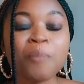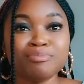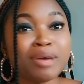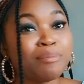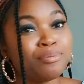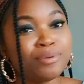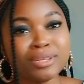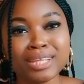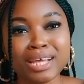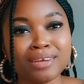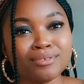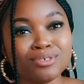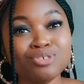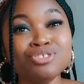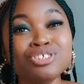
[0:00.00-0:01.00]
My brother,
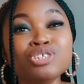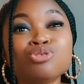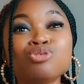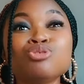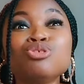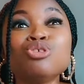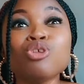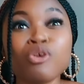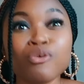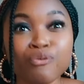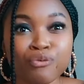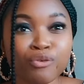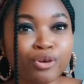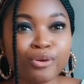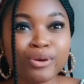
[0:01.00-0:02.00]
you need to run
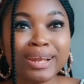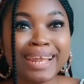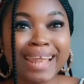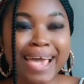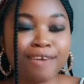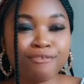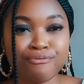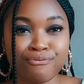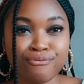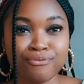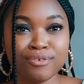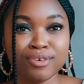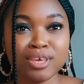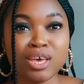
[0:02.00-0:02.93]
for your life.